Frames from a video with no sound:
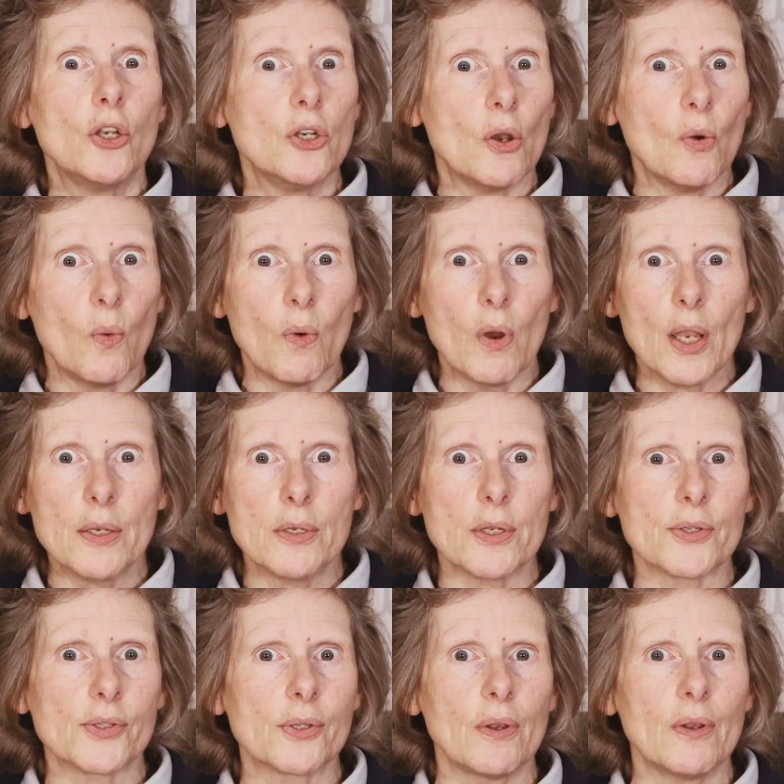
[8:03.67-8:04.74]
No
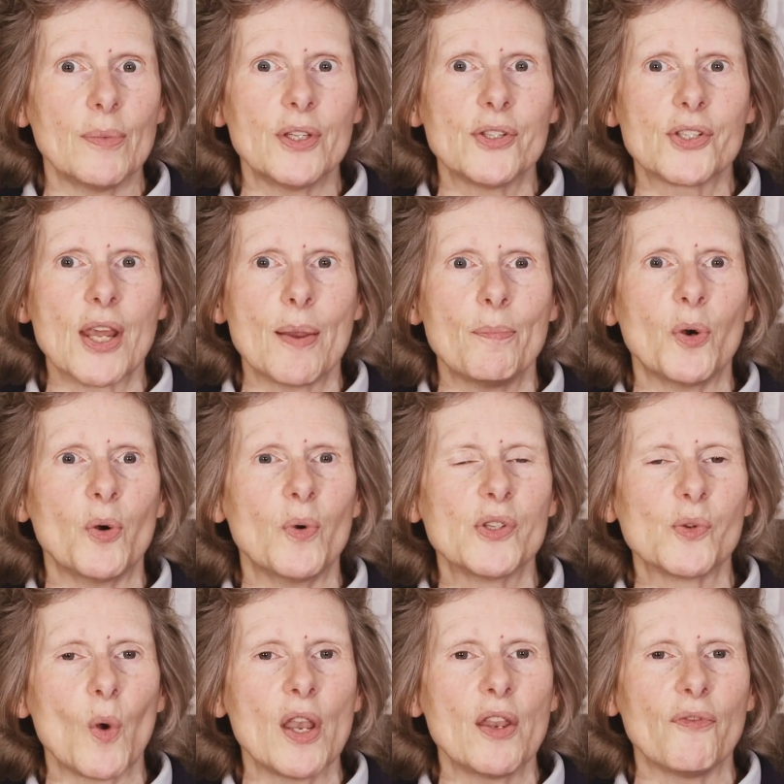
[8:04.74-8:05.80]
wonder Solomon's temple
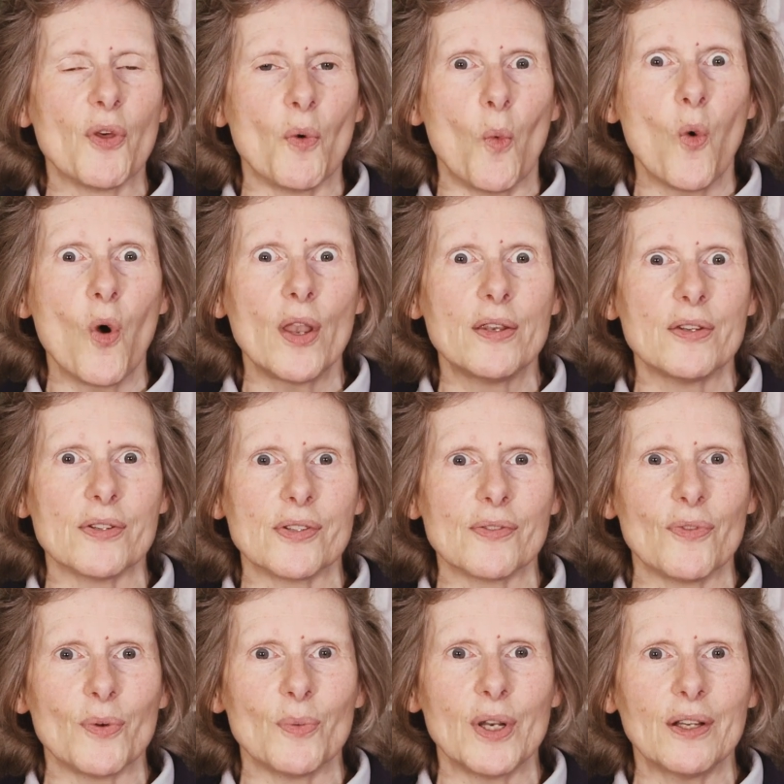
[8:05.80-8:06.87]
was one of the wonders
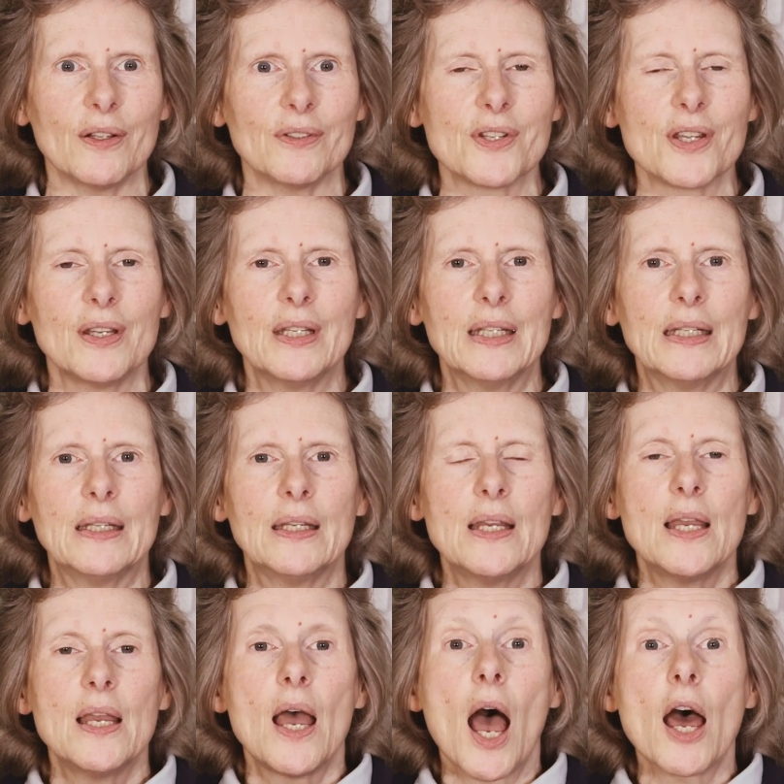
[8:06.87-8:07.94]
of the world.
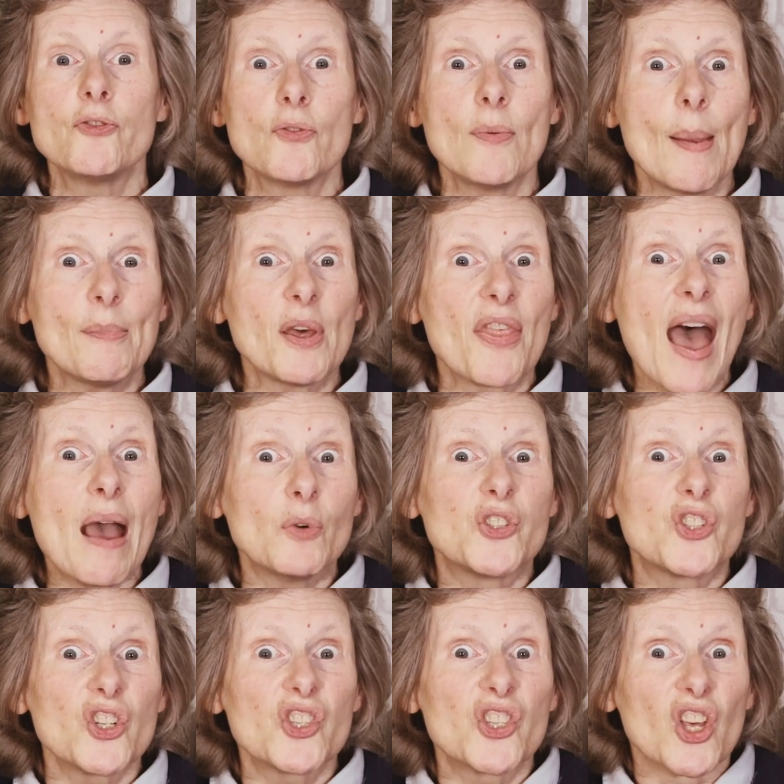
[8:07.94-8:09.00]
And remember, that
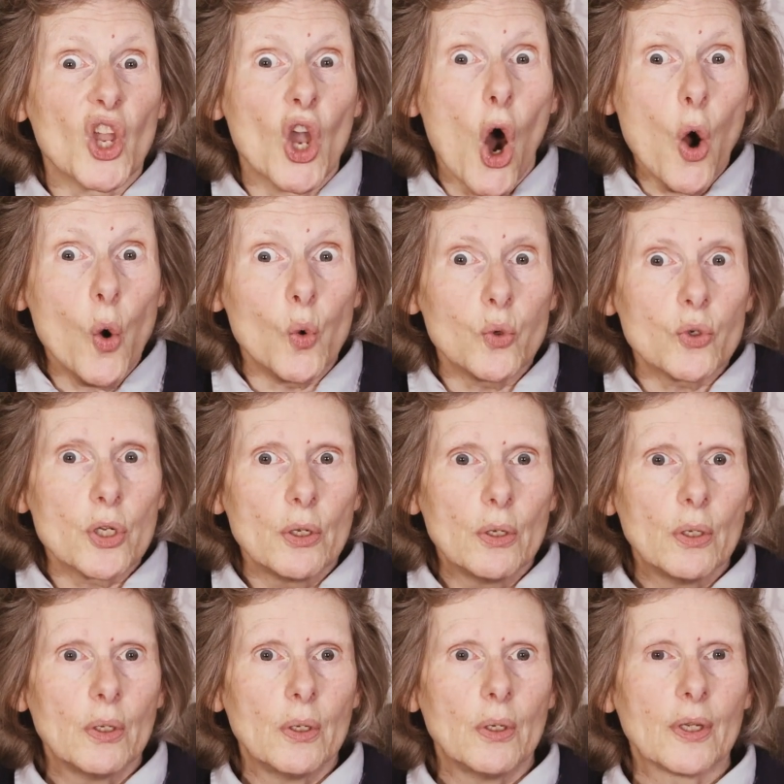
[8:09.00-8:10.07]
was just the gold.
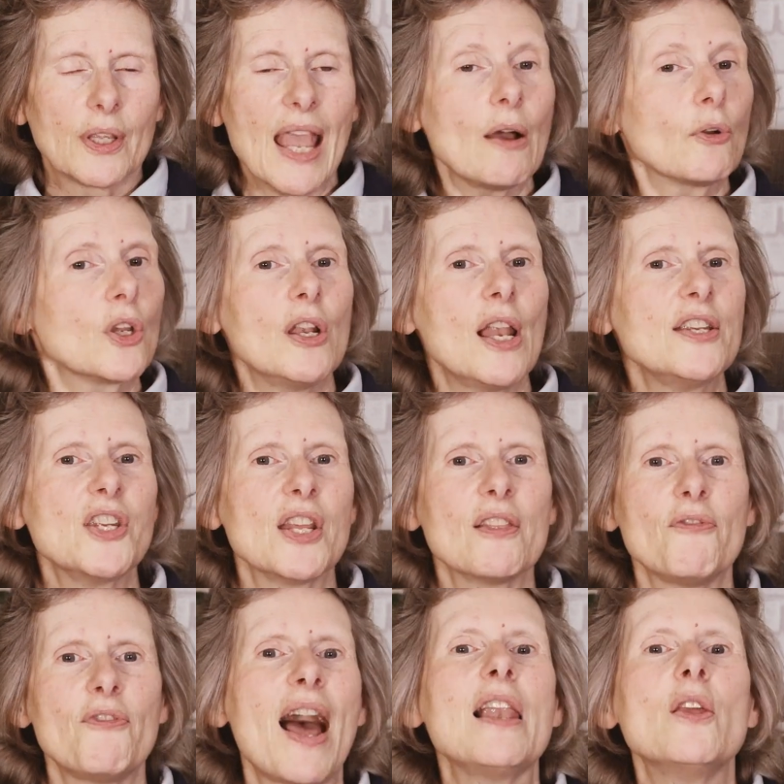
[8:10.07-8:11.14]
Calculating
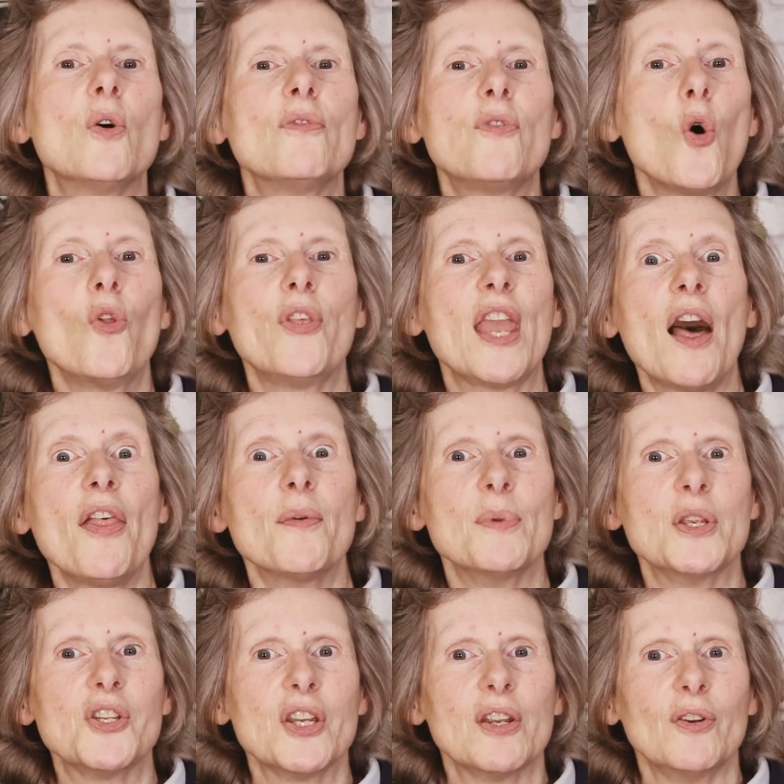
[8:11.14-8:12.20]
the value of all the other
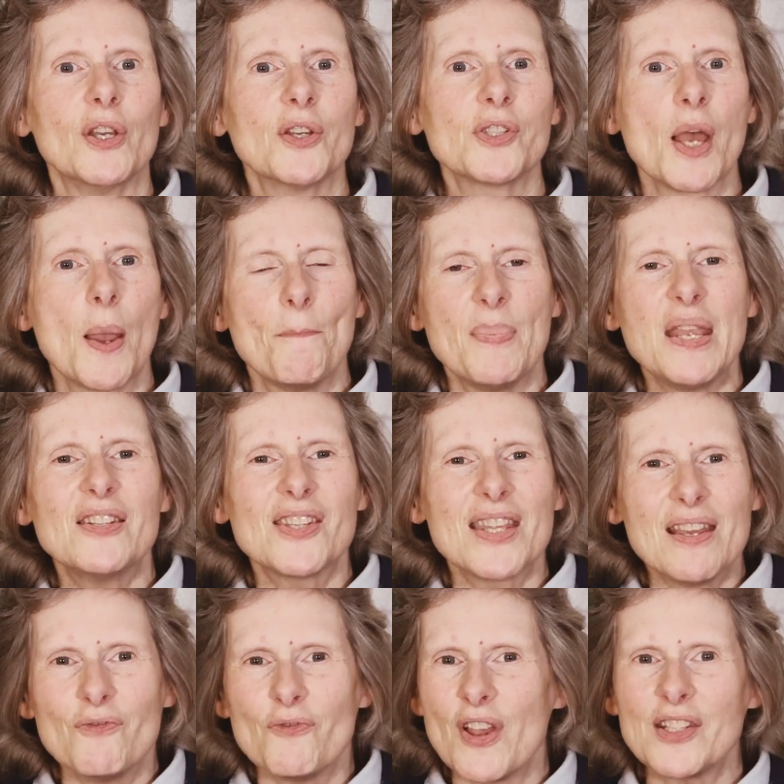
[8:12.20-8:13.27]
materials means
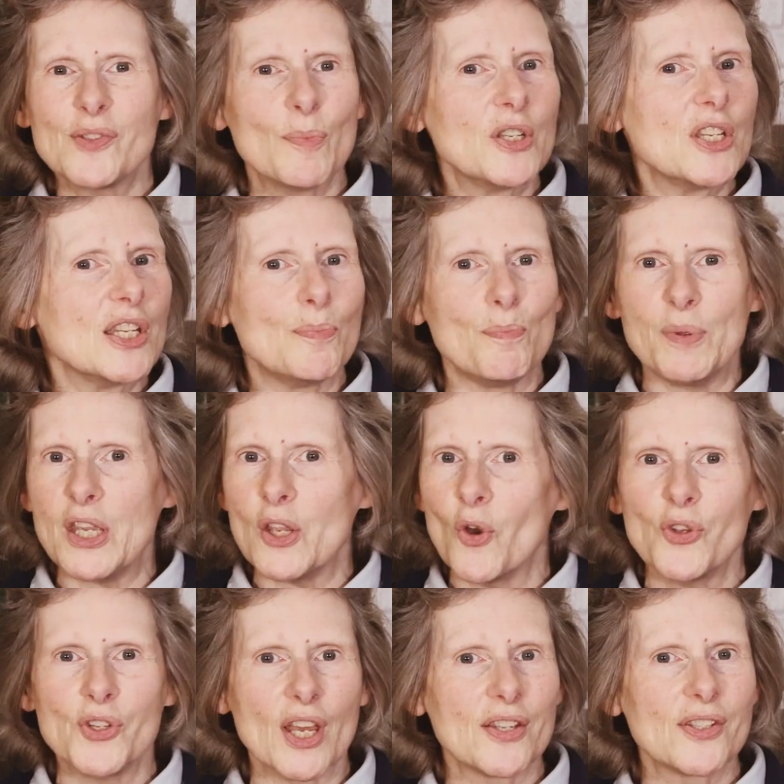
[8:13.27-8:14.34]
the investment is
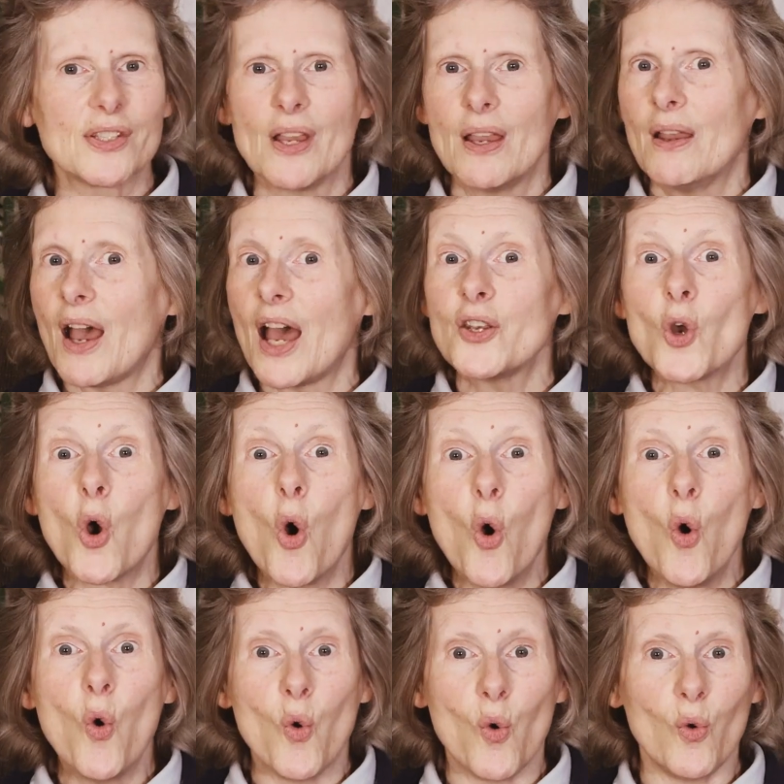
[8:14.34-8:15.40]
beyond us, and
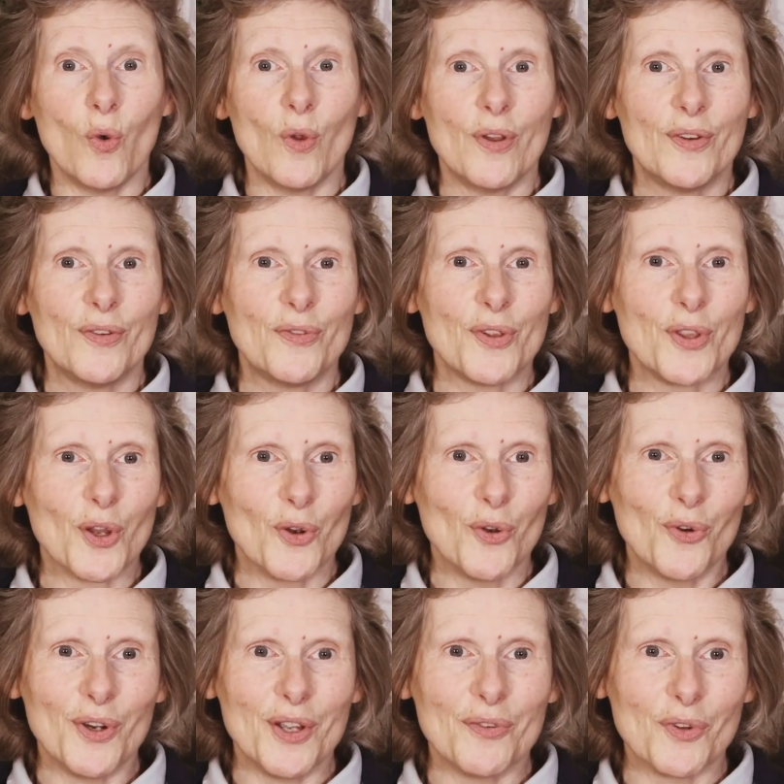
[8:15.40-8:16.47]
all for the
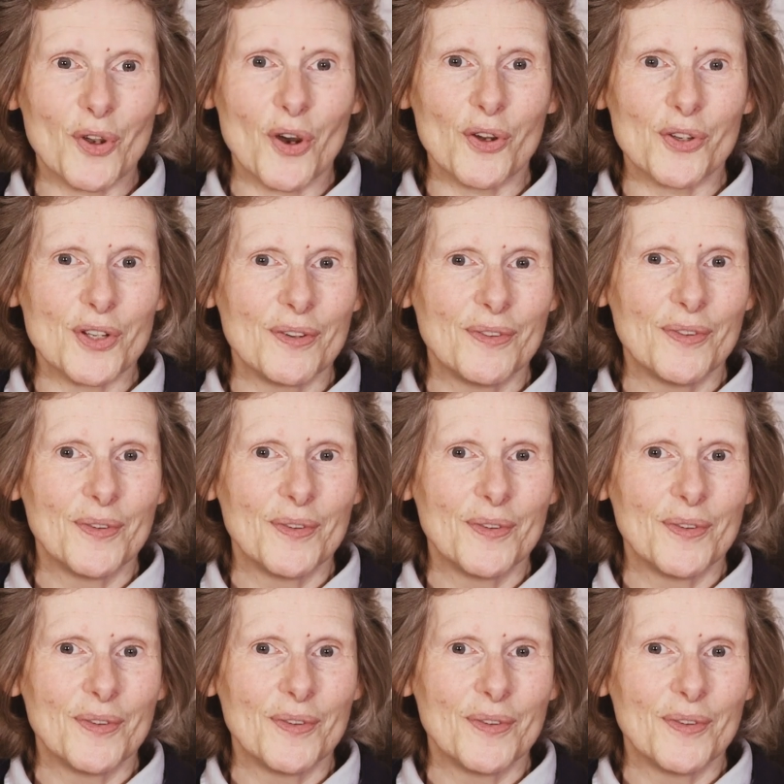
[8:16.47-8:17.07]
glory of God.